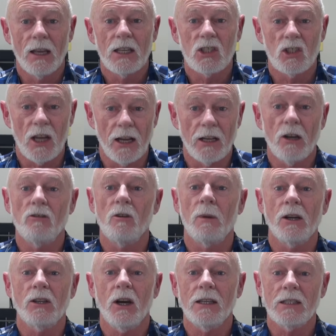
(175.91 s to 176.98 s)
standard
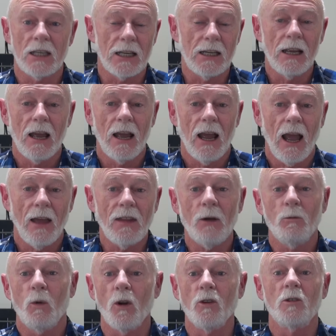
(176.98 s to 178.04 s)
remote ID, and
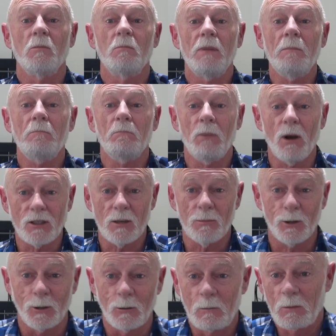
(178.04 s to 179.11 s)
that won't be
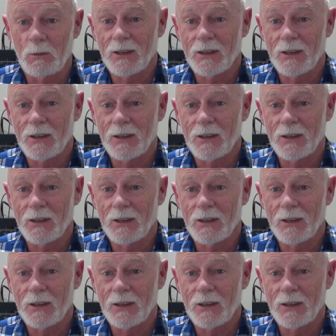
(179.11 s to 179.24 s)
possible.